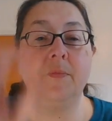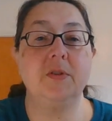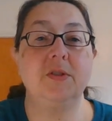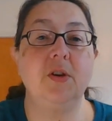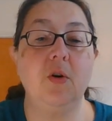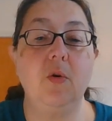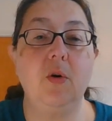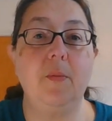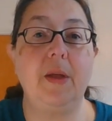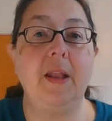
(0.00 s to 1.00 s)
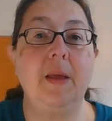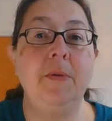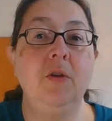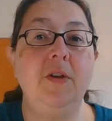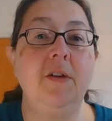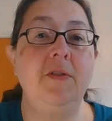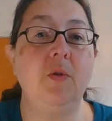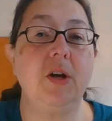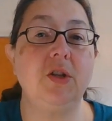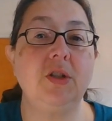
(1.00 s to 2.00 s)
So let me know if you have any
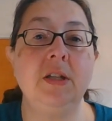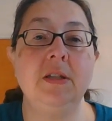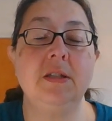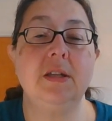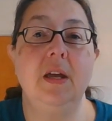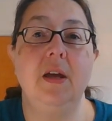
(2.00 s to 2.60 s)
questions.